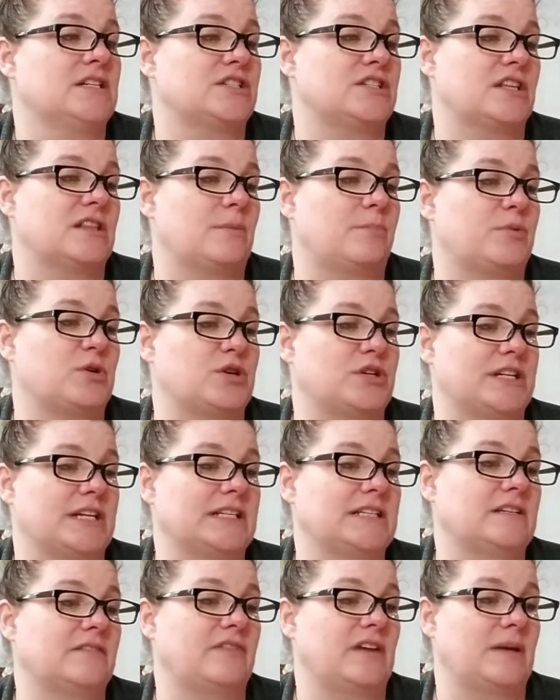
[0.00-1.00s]
to the
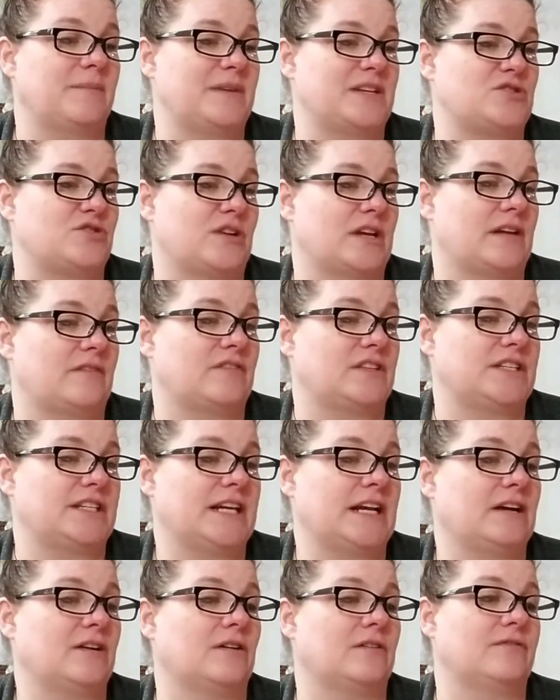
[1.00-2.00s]
predictive imagery of the
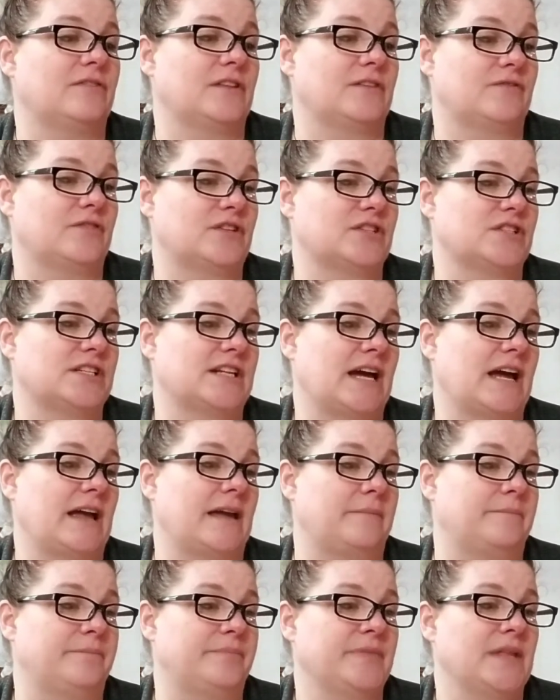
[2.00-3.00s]
tarot for the first
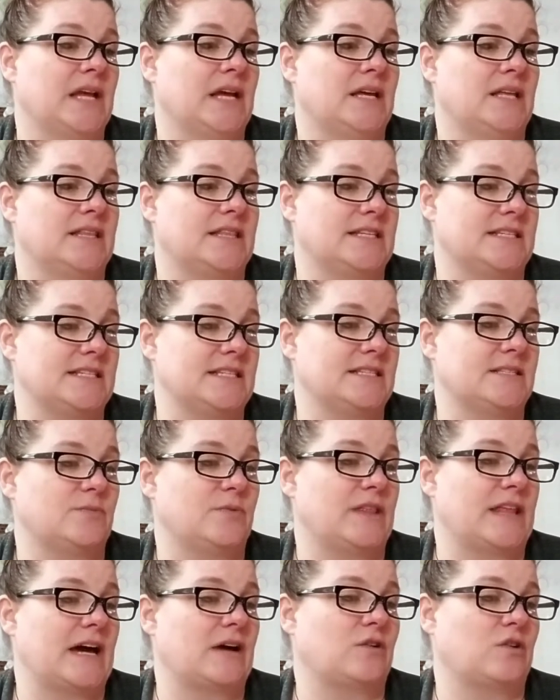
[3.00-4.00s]
time. This is
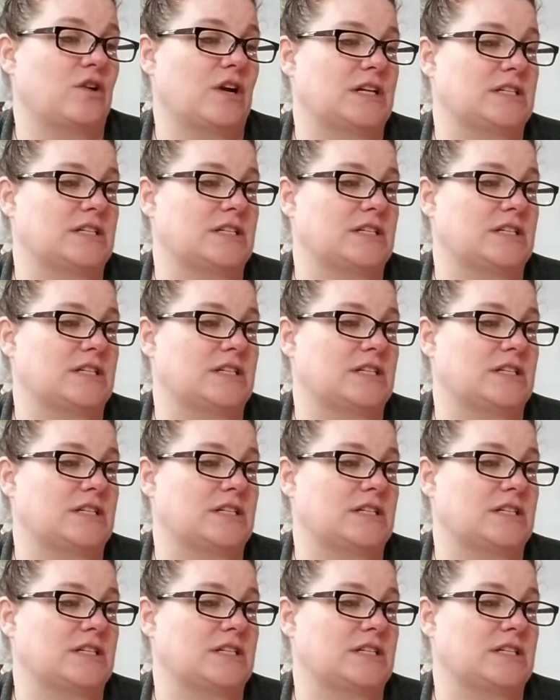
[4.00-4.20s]
without